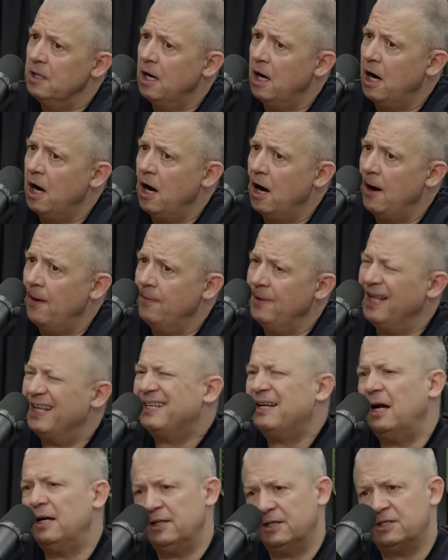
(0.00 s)
Um, and that
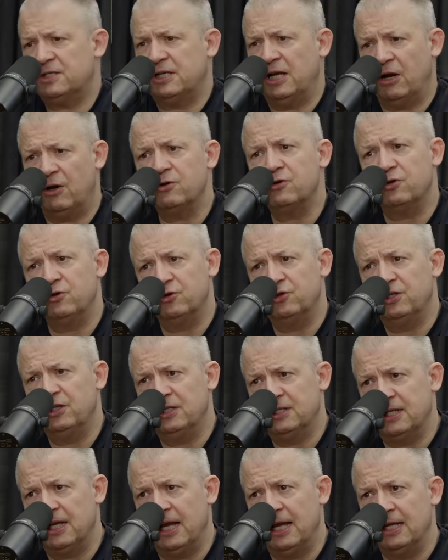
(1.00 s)
kind of scares her. Yeah, she
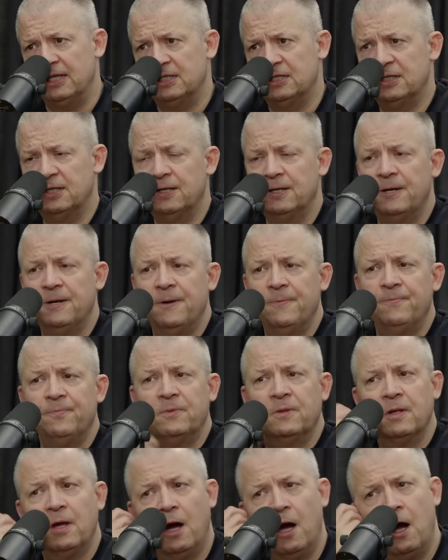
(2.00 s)
that, says. that's a good point.
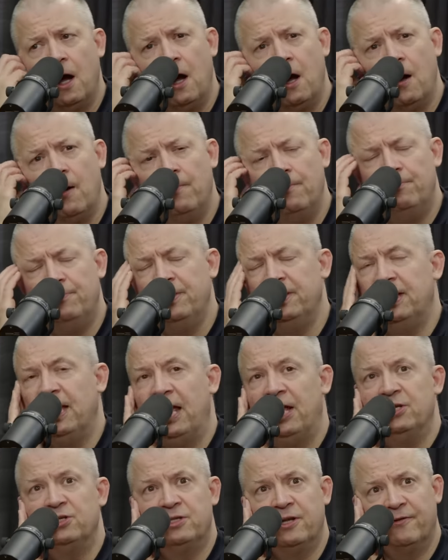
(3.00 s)
Um, big
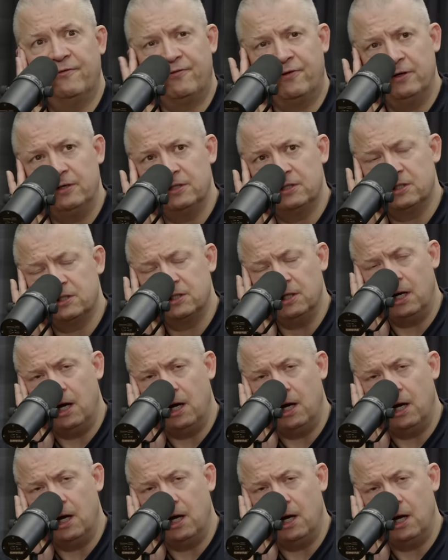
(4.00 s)
age difference.